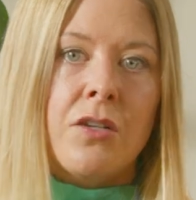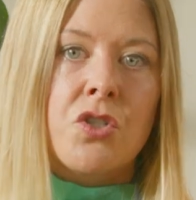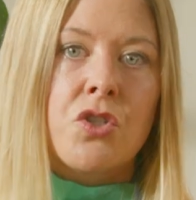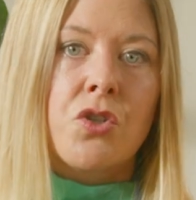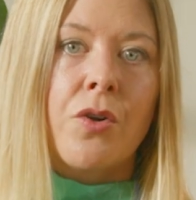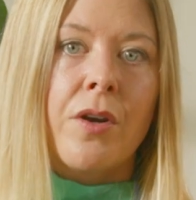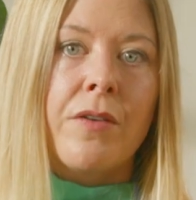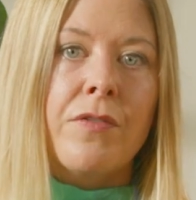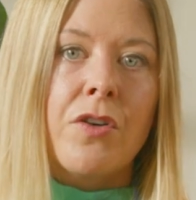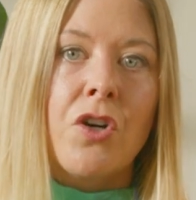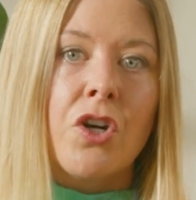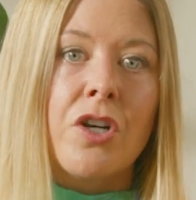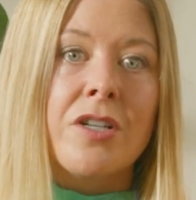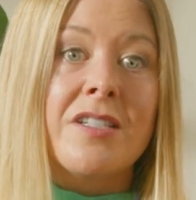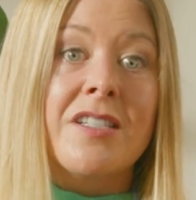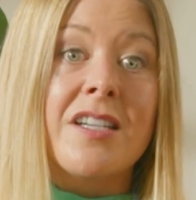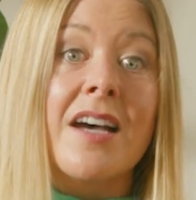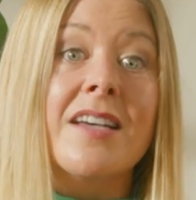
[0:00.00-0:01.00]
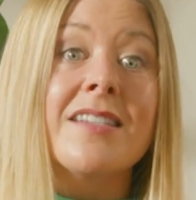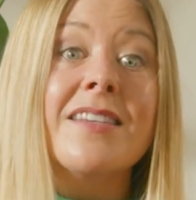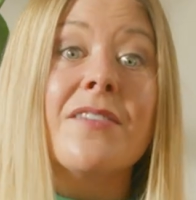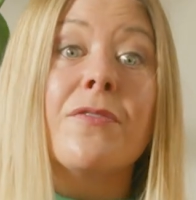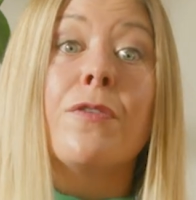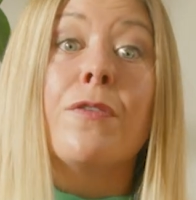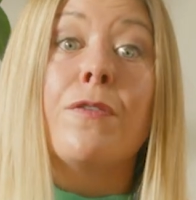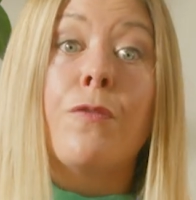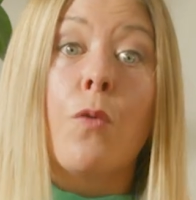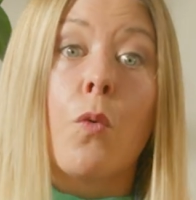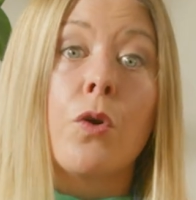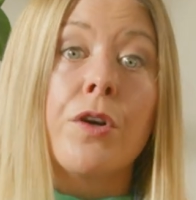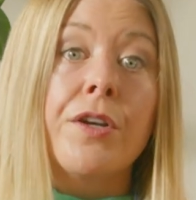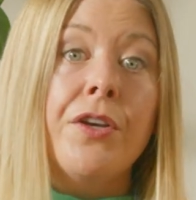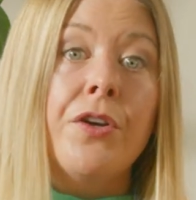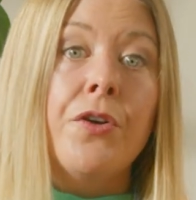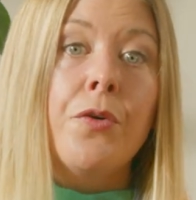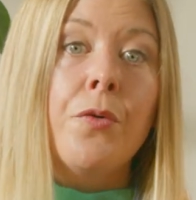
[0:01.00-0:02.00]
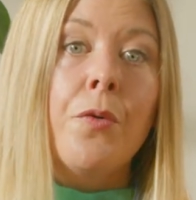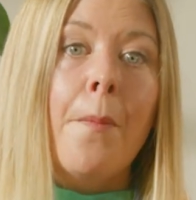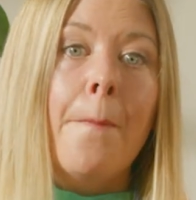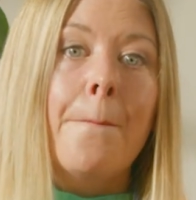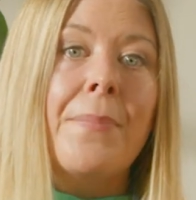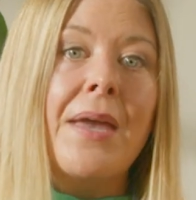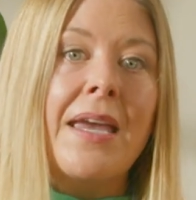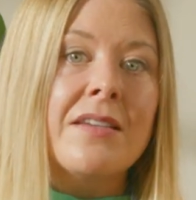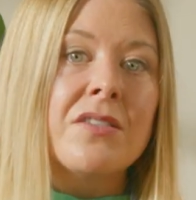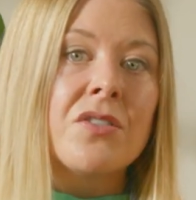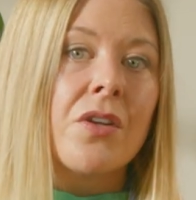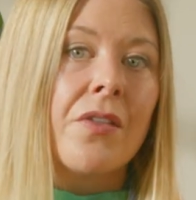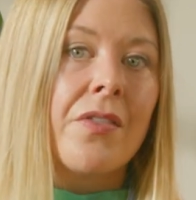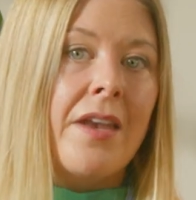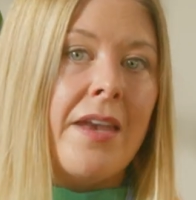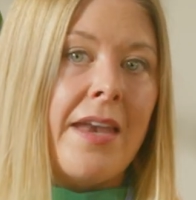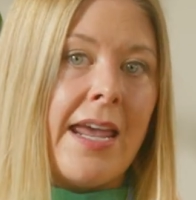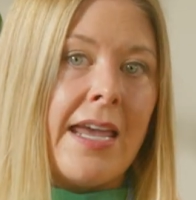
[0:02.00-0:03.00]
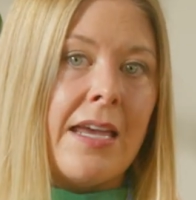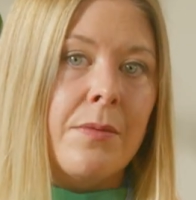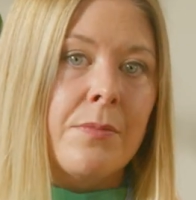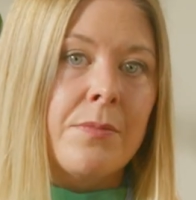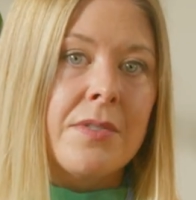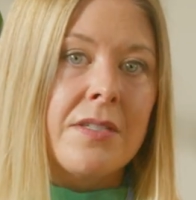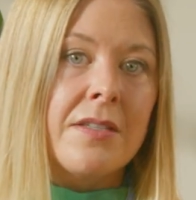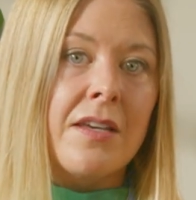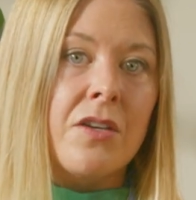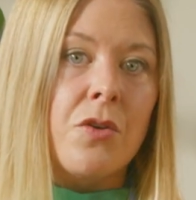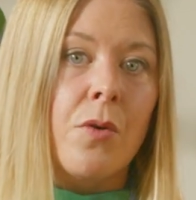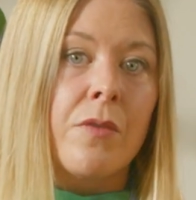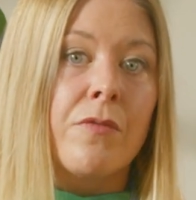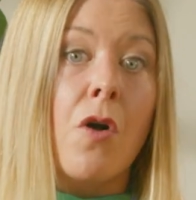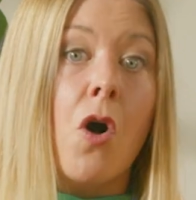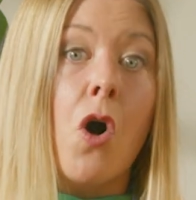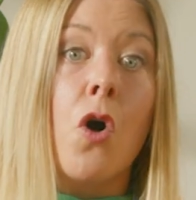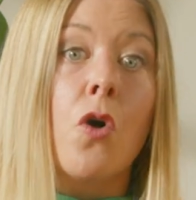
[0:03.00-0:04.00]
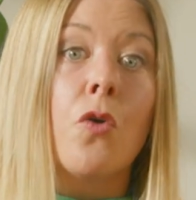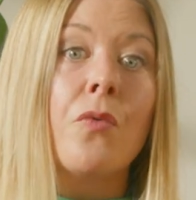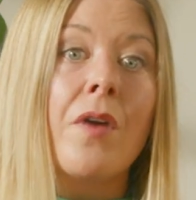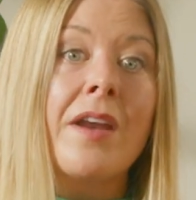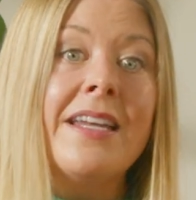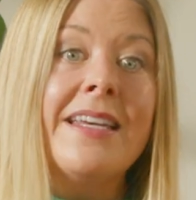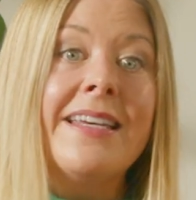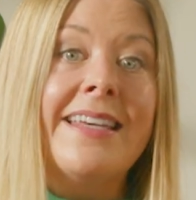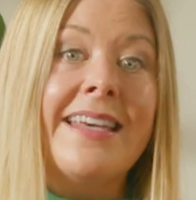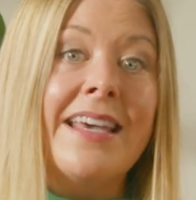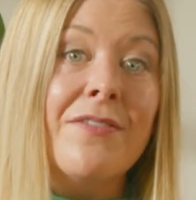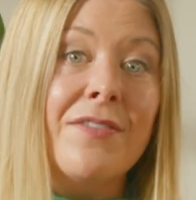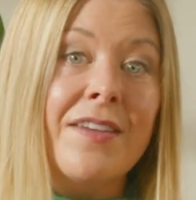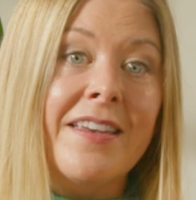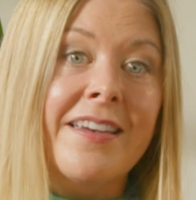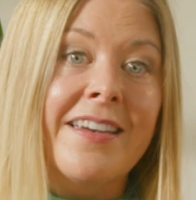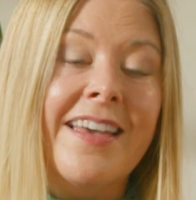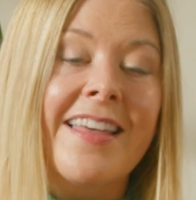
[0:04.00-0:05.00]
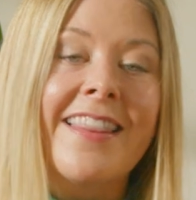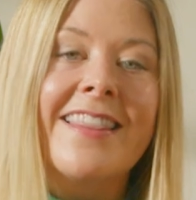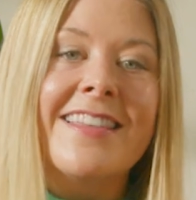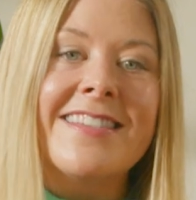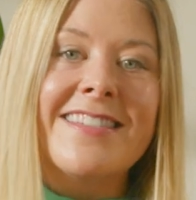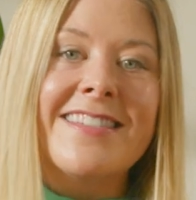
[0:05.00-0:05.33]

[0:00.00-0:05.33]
Scrivener does it for you based on the names that you have already given the